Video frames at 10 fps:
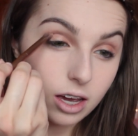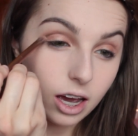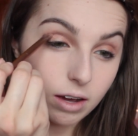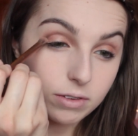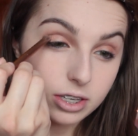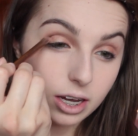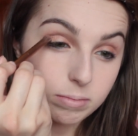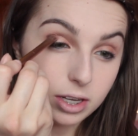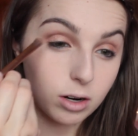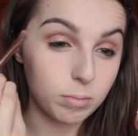Half the
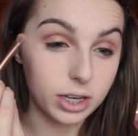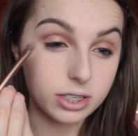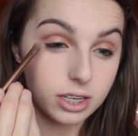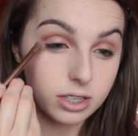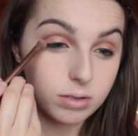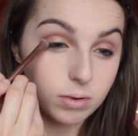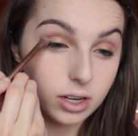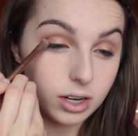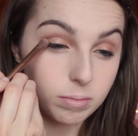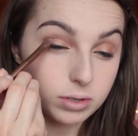times I don't make sense
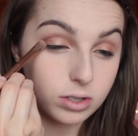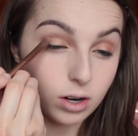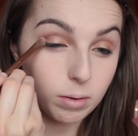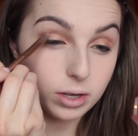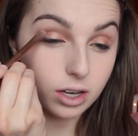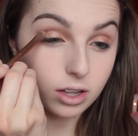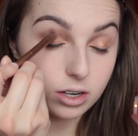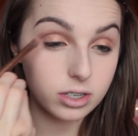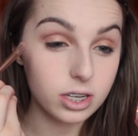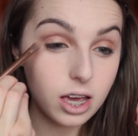when I'm describing
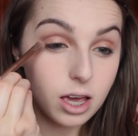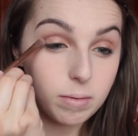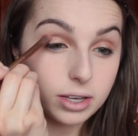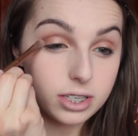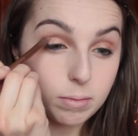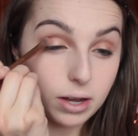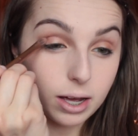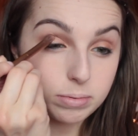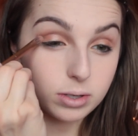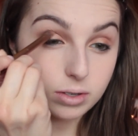colors, because I'm
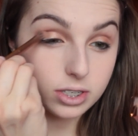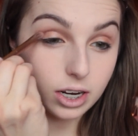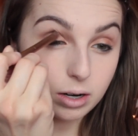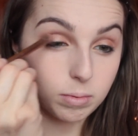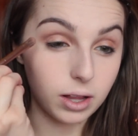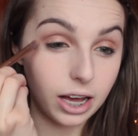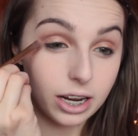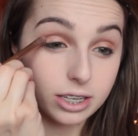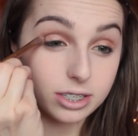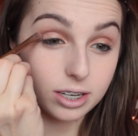absolutely terrible at
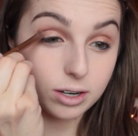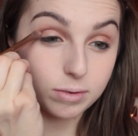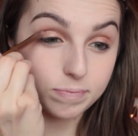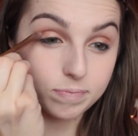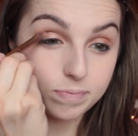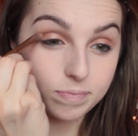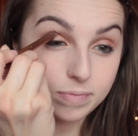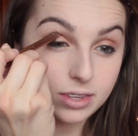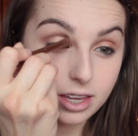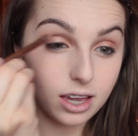it, so
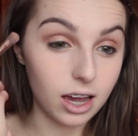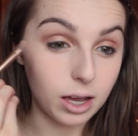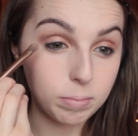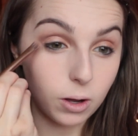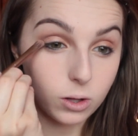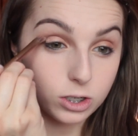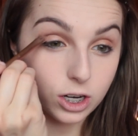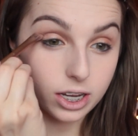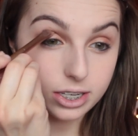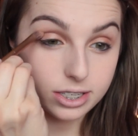I
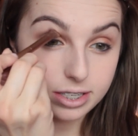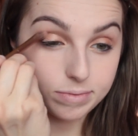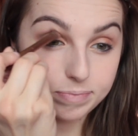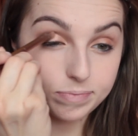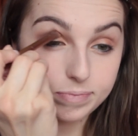apologize.